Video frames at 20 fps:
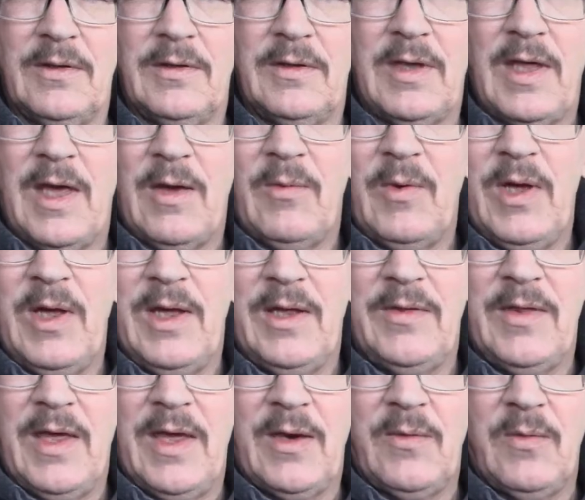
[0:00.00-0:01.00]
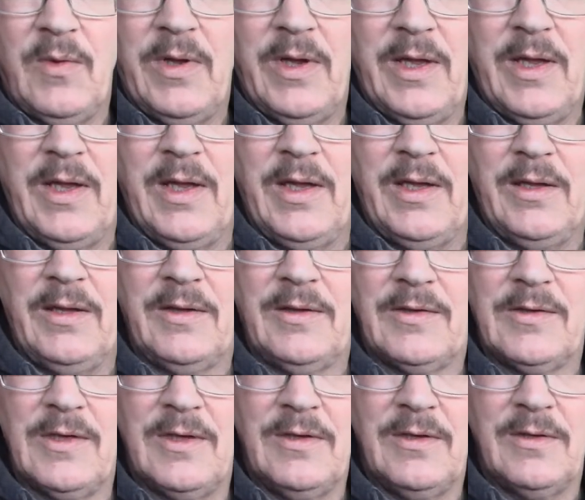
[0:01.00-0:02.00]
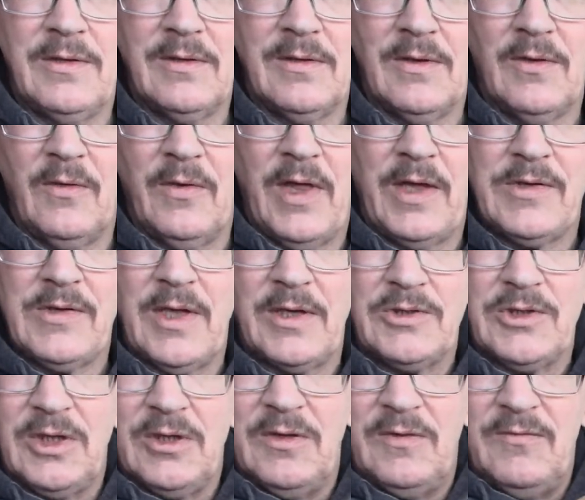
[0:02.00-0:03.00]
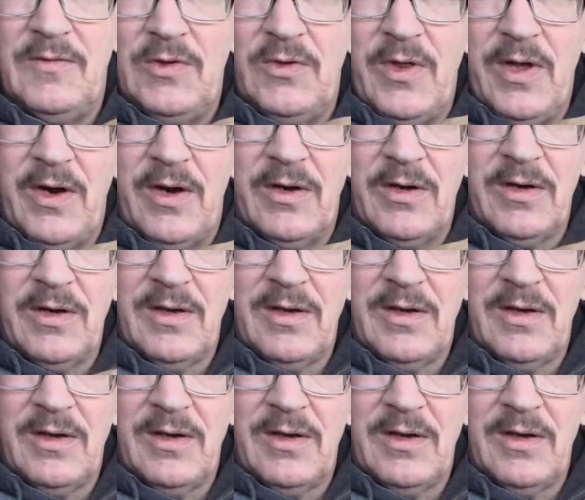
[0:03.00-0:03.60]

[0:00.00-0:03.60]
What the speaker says: That way. See? Oh, that's actually a good view there.